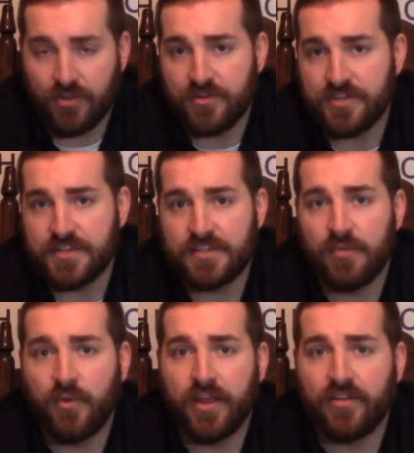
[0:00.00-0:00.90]
you know, there's just
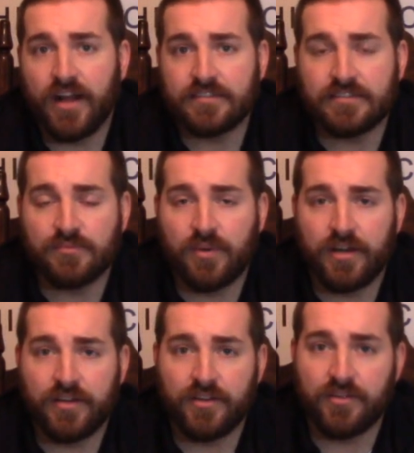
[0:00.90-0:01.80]
some weight classes
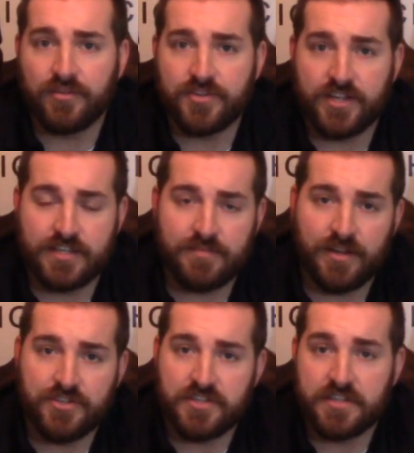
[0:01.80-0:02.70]
where you know
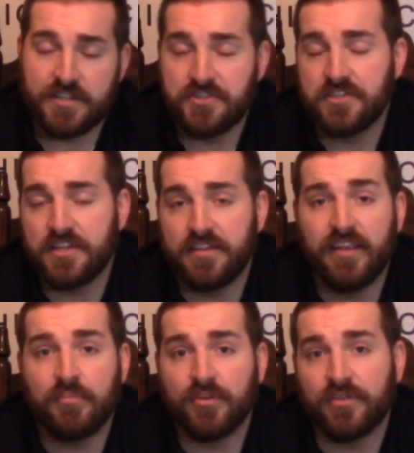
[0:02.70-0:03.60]
Ches-Mont just is just a
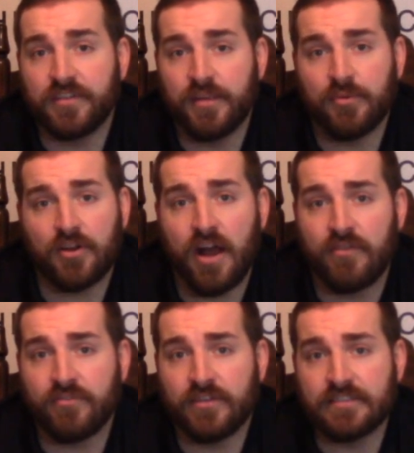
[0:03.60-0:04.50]
deeper, deeper
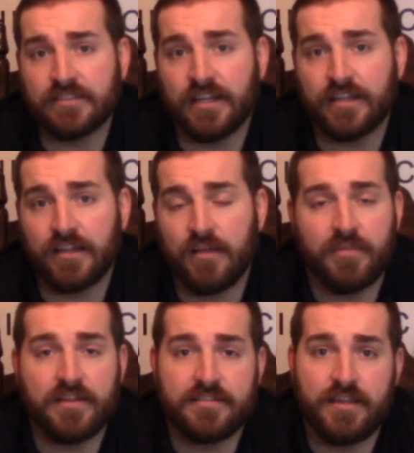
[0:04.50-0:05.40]
conference, and I
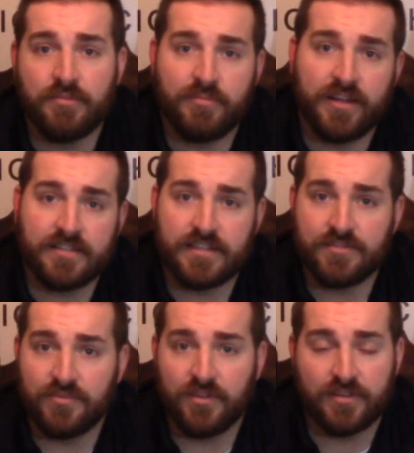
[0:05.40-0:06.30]
mean it's deeper because there's
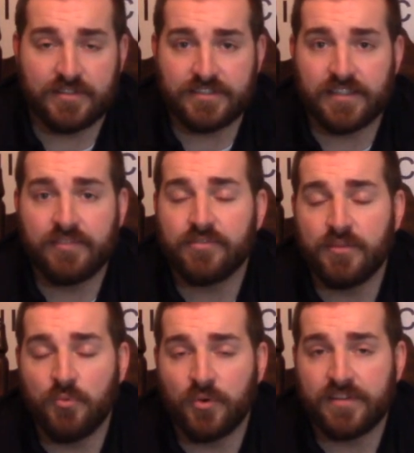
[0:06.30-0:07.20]
uh,
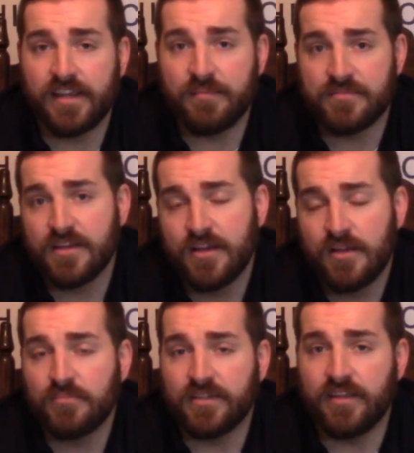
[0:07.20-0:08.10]
significantly more teams,
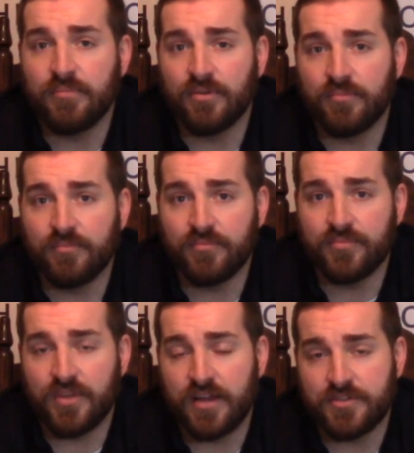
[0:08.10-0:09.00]
but deeper
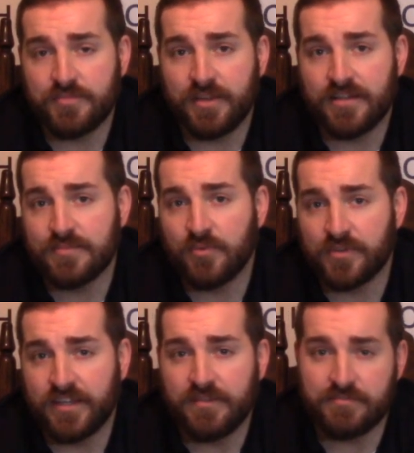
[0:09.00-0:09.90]
not just because of more
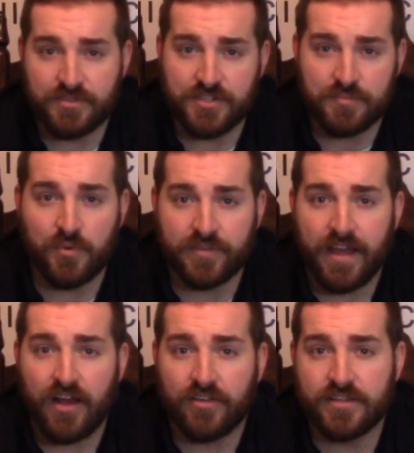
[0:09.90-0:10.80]
teams, but just more
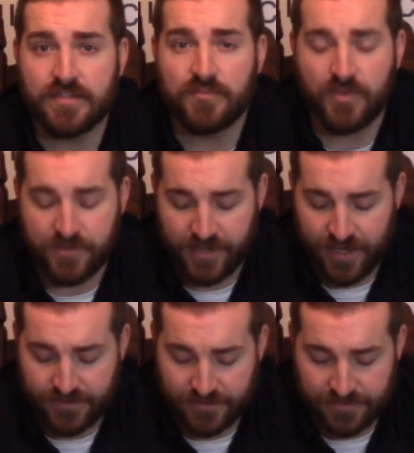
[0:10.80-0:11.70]
talent. This is one of those
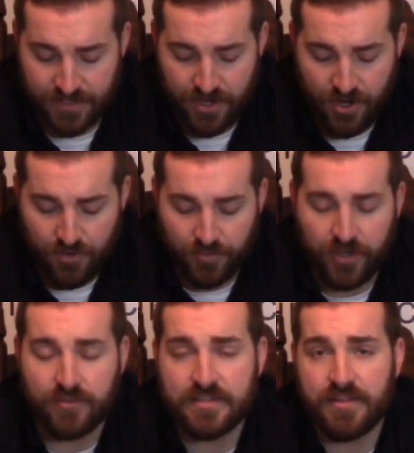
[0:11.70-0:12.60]
cases.
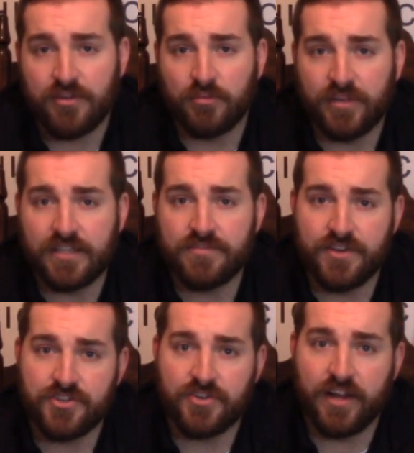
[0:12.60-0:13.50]
Regal was the third place
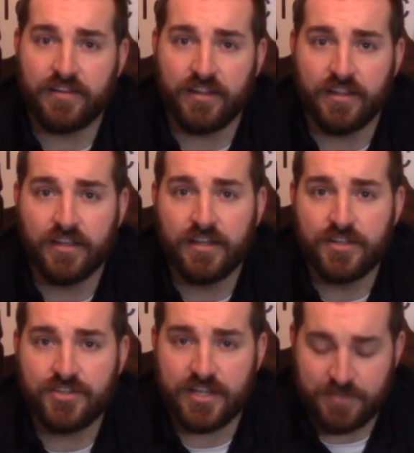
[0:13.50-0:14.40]
finisher at the
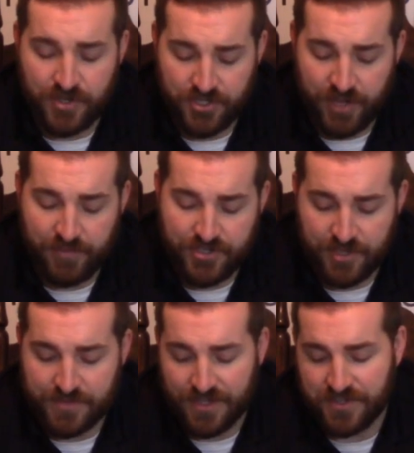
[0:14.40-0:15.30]
Ches-Mont
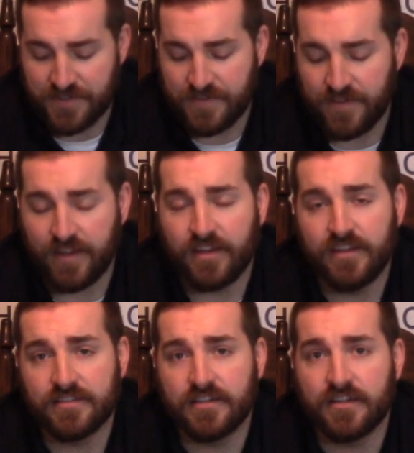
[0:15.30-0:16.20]
Championships. I just think
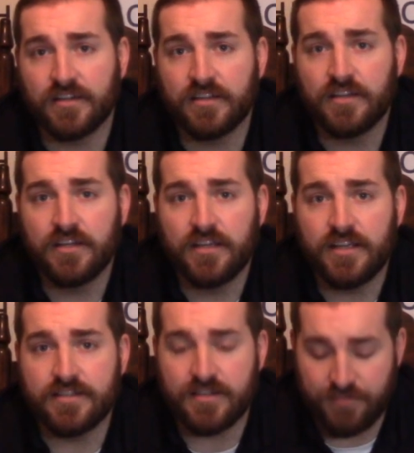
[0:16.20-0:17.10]
he's gonna
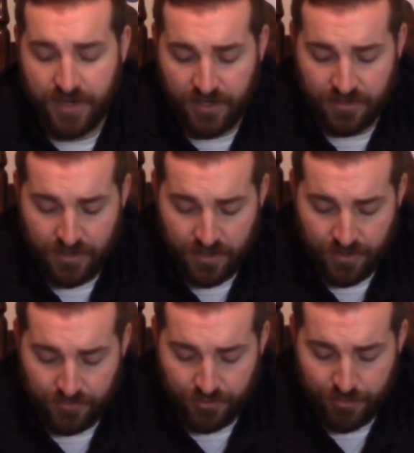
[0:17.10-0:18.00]
he's gonna beat
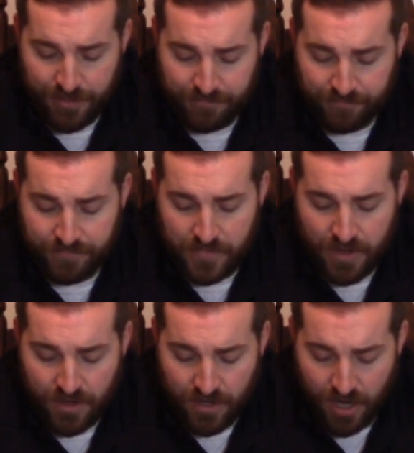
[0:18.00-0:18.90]
Ruben,
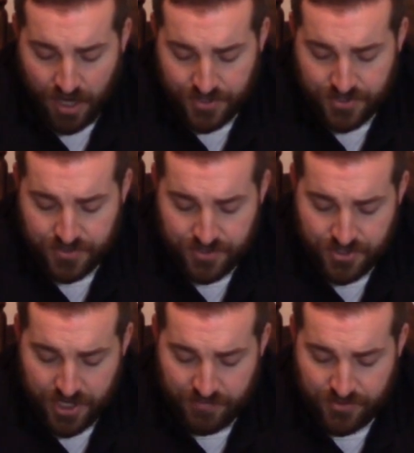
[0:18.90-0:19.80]
uh,
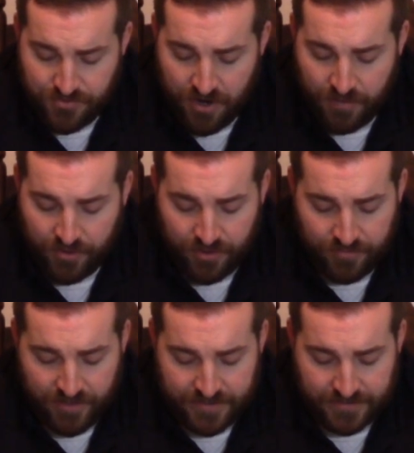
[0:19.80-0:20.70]
James Stromer,
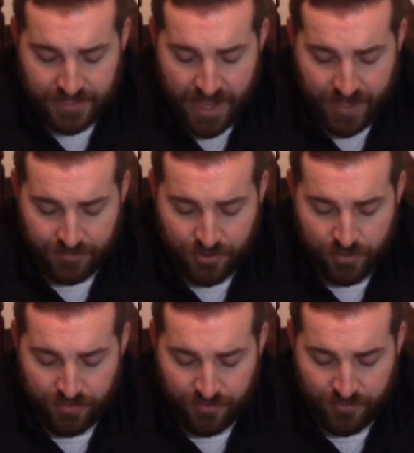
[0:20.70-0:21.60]
wrestling Adam
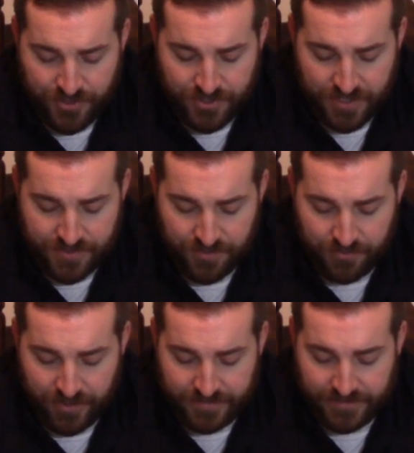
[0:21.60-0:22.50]
Cooper from Westchester,
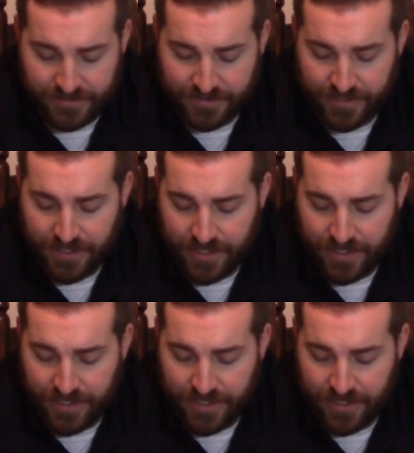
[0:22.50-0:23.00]
Rustin,